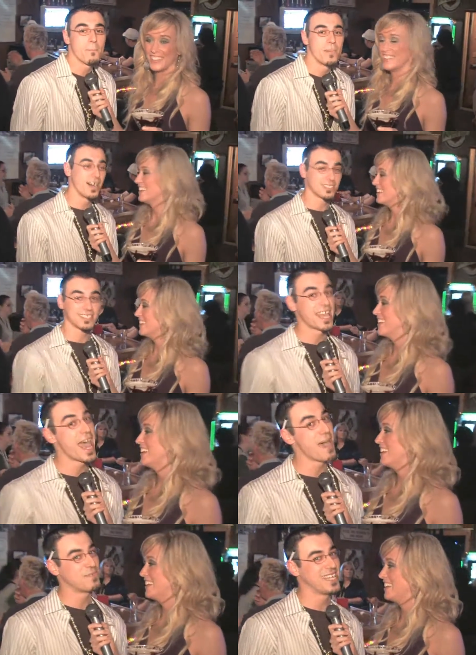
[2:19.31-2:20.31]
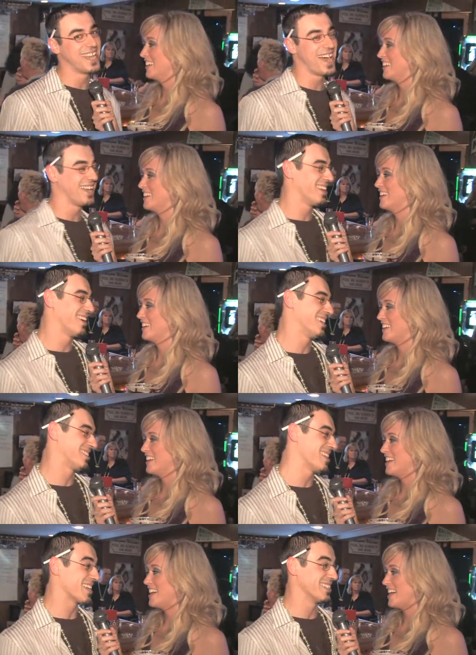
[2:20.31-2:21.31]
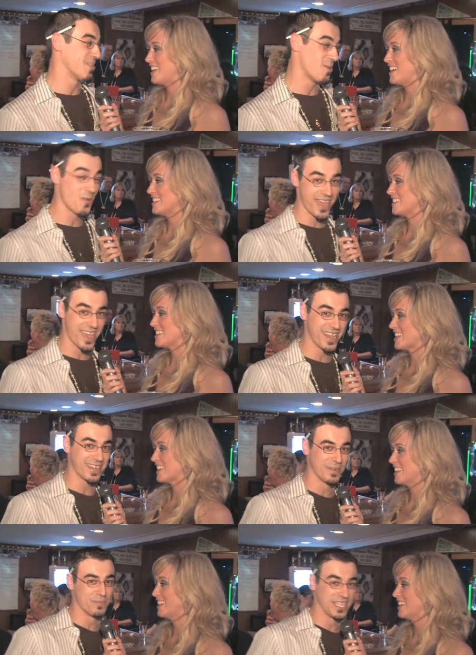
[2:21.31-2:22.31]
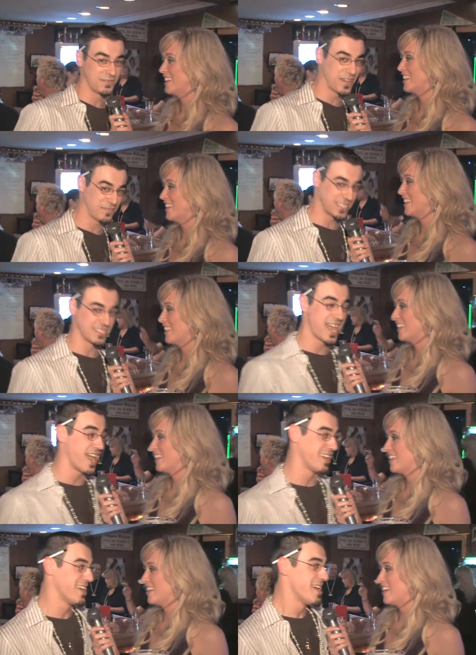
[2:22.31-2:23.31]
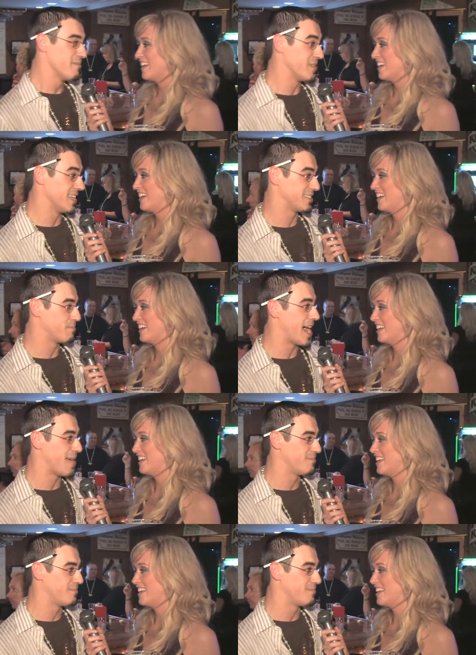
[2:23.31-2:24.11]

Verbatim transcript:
Speaker 1: bus is happening on there. It's like Lil Wayne meets fifty Cent meets Bob